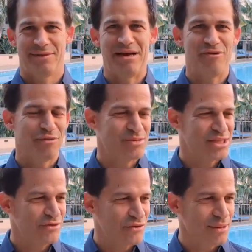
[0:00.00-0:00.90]
I
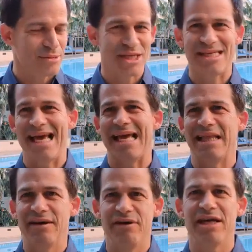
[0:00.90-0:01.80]
still remember the day
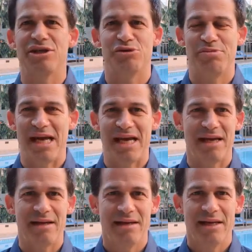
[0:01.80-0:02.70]
living in
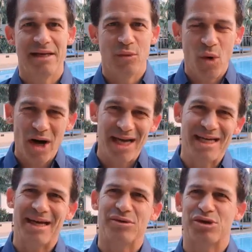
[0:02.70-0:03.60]
Japan, walking
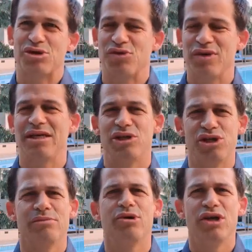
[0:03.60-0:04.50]
down the street in
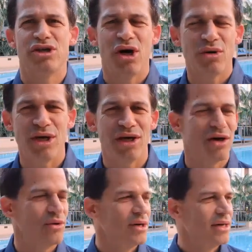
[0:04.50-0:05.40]
Shibuya,
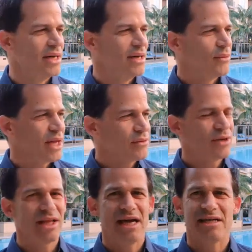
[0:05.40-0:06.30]
Tokyo, when I
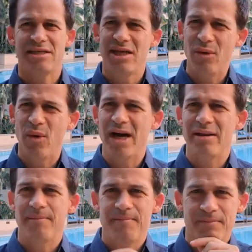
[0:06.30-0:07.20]
realized, you know what?